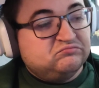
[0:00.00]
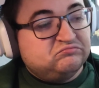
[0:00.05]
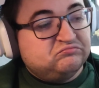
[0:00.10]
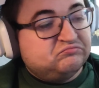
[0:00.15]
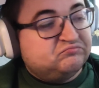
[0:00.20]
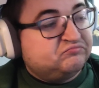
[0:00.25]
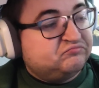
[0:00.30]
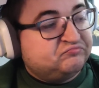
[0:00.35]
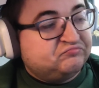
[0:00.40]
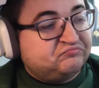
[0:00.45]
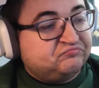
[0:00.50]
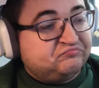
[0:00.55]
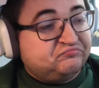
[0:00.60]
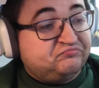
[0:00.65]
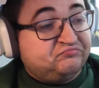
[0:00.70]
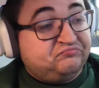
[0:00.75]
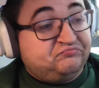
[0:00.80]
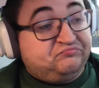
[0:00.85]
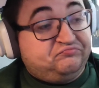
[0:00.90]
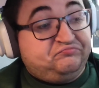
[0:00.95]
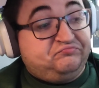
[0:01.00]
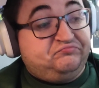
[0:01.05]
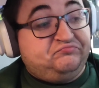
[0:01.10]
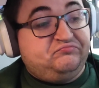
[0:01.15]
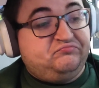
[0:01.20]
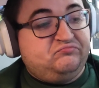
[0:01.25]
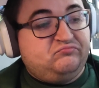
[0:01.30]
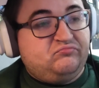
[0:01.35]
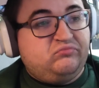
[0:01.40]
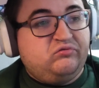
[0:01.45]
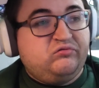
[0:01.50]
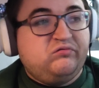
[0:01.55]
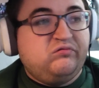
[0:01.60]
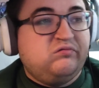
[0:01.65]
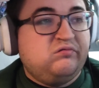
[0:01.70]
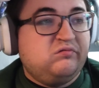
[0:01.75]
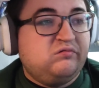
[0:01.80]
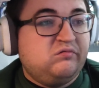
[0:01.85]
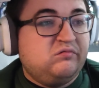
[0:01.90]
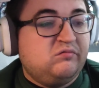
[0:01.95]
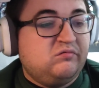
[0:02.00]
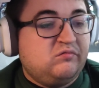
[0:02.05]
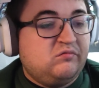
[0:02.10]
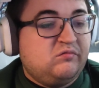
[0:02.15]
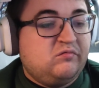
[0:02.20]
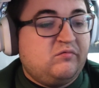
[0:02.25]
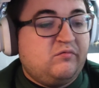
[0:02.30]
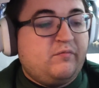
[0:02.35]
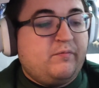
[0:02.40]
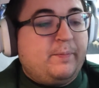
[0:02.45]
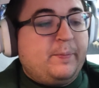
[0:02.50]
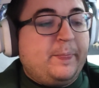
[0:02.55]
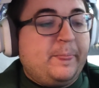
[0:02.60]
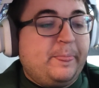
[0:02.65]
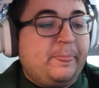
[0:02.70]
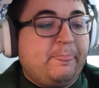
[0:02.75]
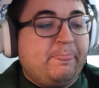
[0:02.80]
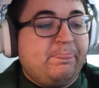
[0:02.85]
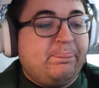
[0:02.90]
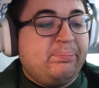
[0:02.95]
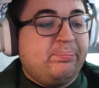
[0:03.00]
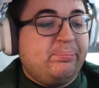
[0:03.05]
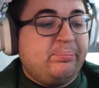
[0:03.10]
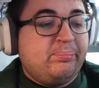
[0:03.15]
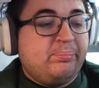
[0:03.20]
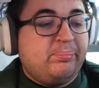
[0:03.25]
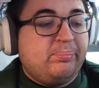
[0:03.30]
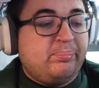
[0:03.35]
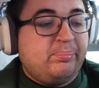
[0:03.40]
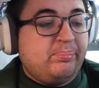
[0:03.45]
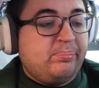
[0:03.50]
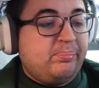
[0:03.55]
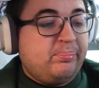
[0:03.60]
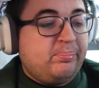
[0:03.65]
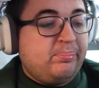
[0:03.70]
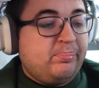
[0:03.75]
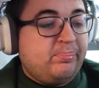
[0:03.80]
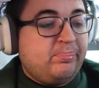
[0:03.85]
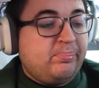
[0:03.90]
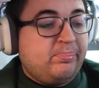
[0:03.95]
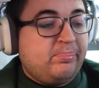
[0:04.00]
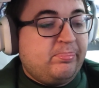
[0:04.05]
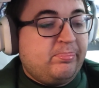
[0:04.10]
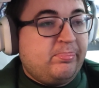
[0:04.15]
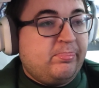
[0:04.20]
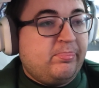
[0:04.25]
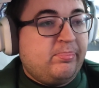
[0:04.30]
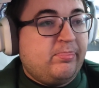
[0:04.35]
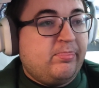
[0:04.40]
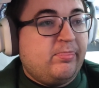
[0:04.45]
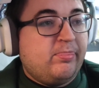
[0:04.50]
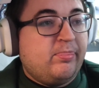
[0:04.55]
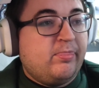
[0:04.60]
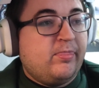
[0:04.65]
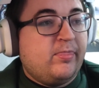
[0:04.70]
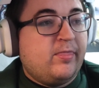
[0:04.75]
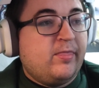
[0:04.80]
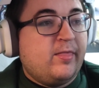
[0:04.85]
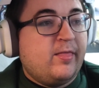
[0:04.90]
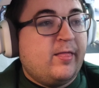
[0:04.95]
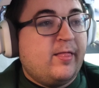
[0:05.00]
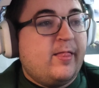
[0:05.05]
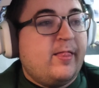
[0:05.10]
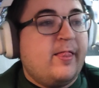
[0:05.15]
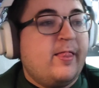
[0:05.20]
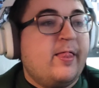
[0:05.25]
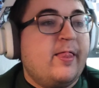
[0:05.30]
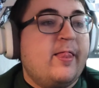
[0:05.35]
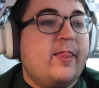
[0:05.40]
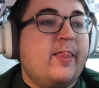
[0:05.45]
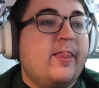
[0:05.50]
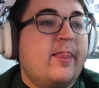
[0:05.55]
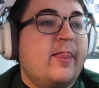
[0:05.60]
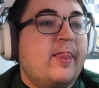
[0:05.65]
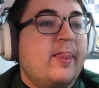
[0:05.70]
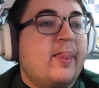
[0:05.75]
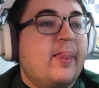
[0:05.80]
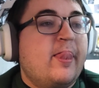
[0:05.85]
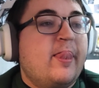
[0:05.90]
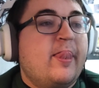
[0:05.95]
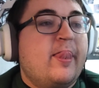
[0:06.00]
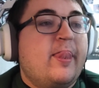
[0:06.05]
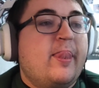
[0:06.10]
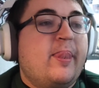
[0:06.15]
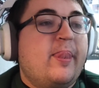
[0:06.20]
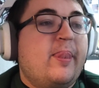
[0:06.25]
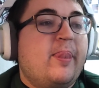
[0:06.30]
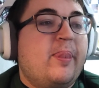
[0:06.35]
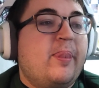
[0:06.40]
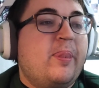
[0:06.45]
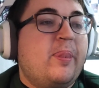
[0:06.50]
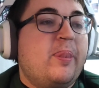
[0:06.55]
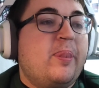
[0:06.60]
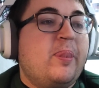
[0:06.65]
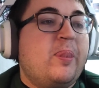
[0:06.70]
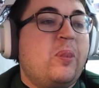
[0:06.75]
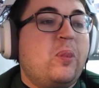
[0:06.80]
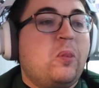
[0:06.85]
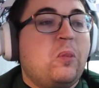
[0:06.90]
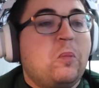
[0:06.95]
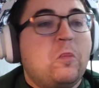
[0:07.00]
[no speech]